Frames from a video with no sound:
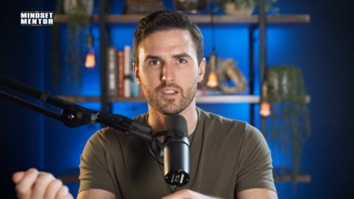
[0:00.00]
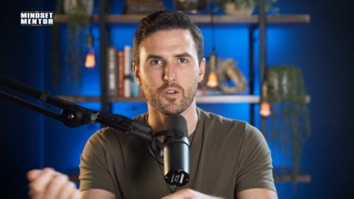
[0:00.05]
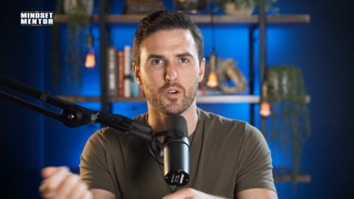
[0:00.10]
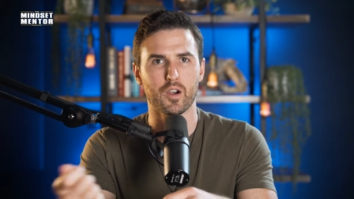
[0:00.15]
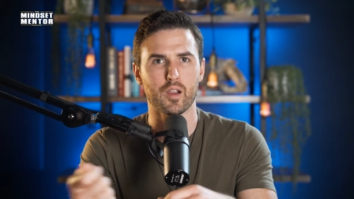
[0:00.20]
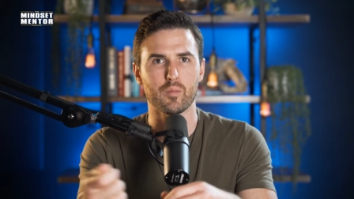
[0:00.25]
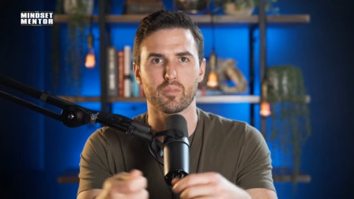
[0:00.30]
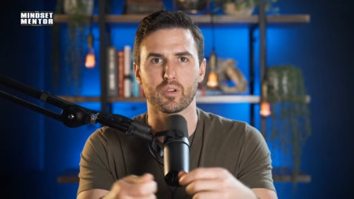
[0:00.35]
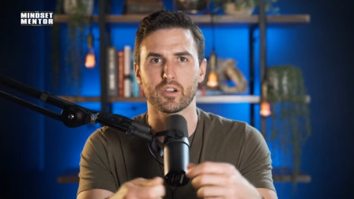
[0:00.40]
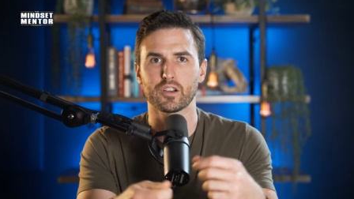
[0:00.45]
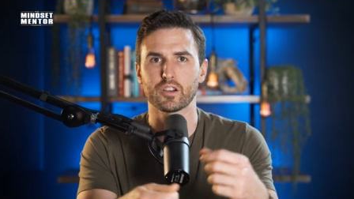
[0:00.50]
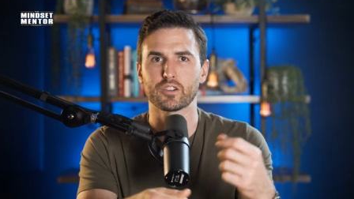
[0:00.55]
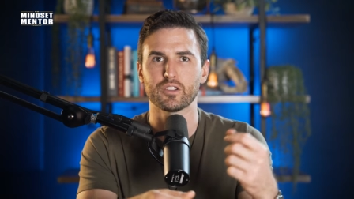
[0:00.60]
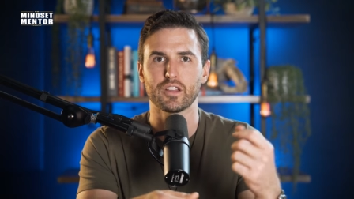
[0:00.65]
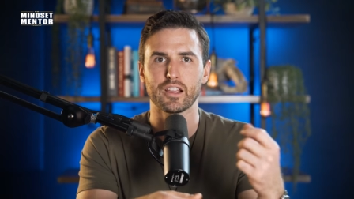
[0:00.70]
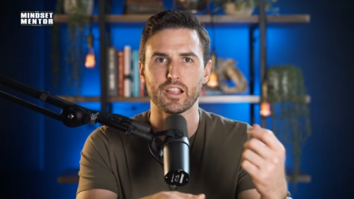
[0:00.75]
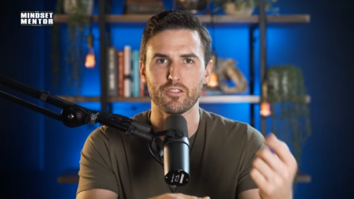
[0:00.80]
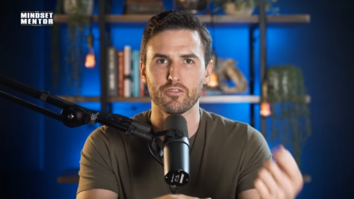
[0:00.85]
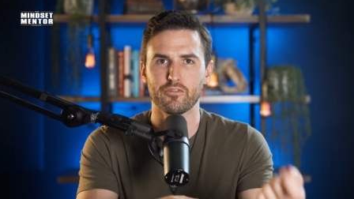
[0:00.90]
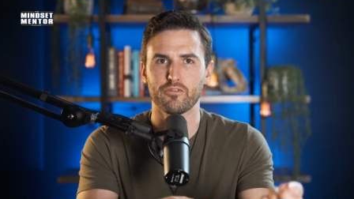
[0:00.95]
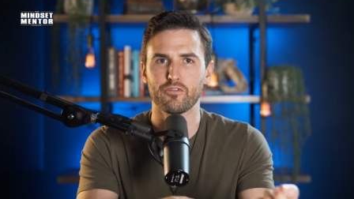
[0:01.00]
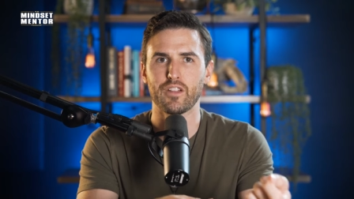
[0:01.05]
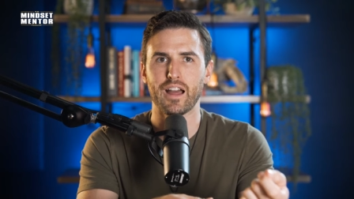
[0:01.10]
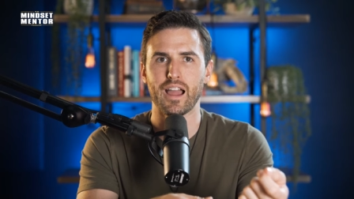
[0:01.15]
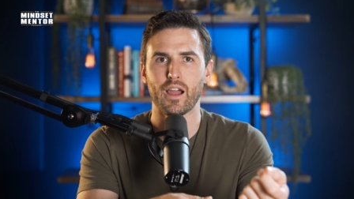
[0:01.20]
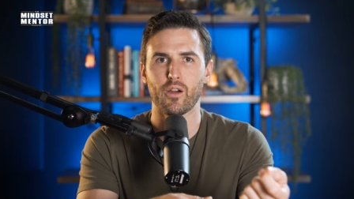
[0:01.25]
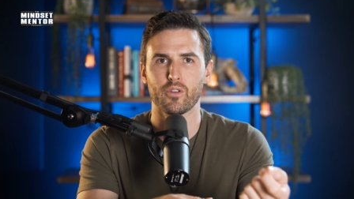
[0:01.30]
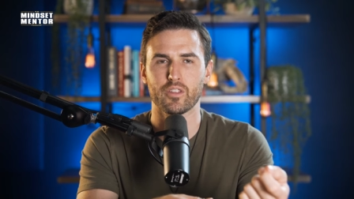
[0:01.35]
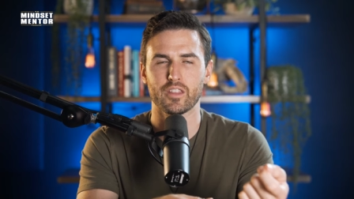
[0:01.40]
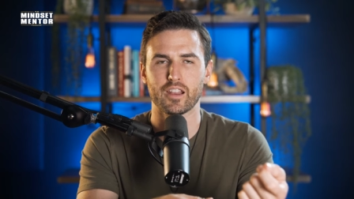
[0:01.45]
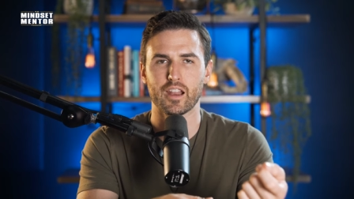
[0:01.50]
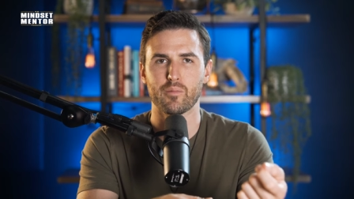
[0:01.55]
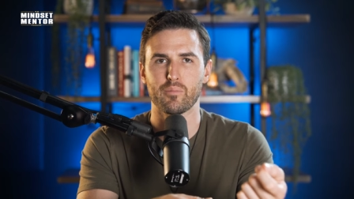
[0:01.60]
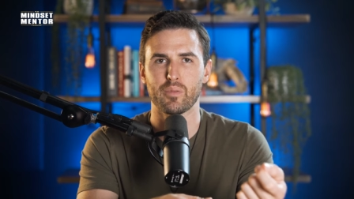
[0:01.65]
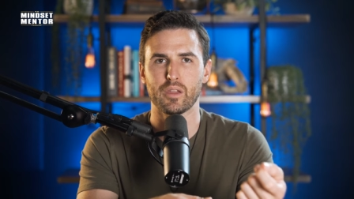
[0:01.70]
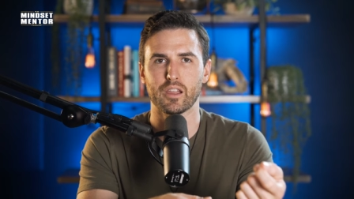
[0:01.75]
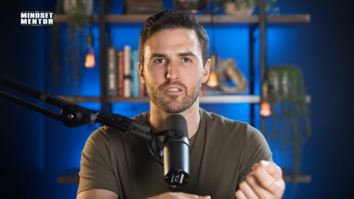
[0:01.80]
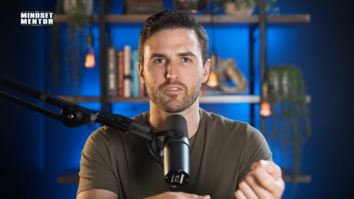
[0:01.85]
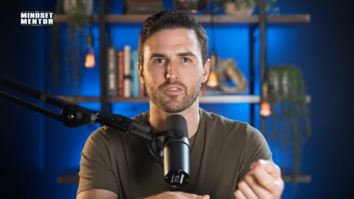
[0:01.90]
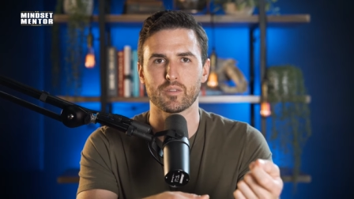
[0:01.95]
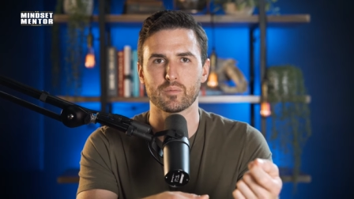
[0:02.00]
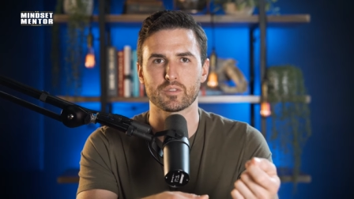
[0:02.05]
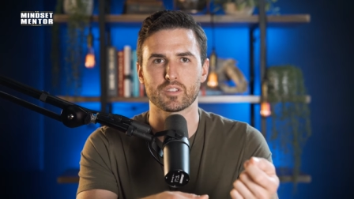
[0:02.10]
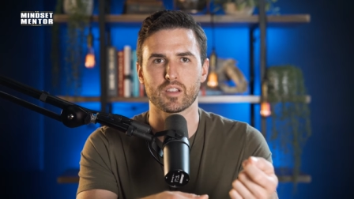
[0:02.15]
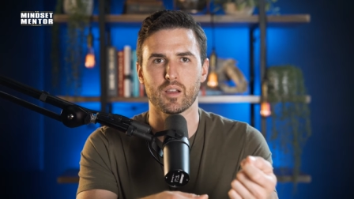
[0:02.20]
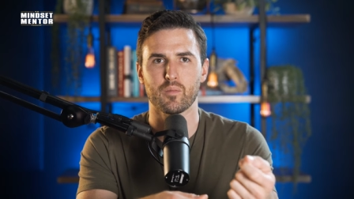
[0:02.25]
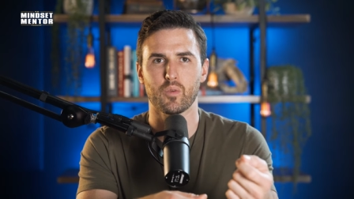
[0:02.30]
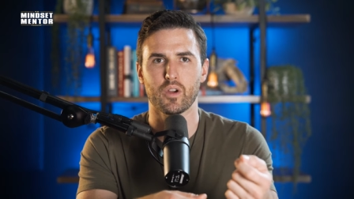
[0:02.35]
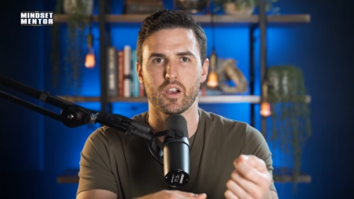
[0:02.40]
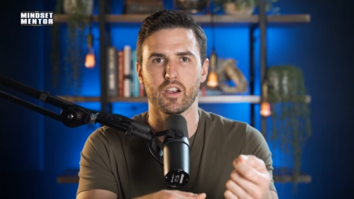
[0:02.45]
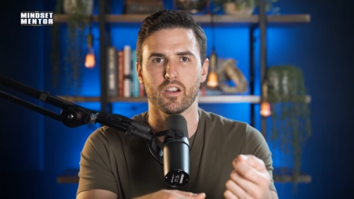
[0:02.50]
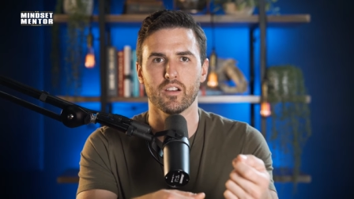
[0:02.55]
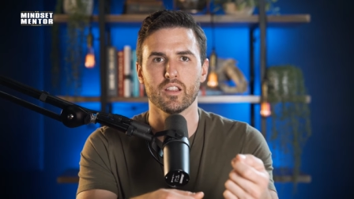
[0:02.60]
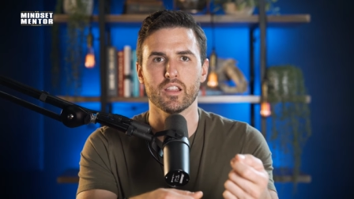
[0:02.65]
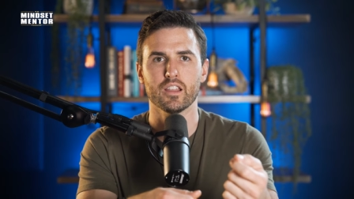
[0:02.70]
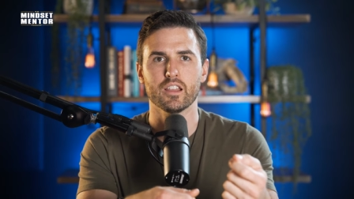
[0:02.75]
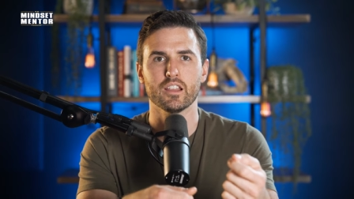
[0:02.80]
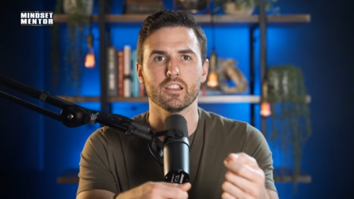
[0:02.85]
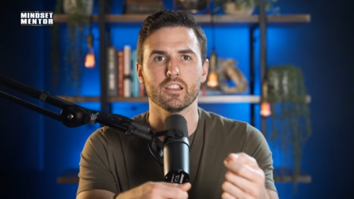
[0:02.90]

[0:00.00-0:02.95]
or I'd bring her like a flower that I picked from somewhere.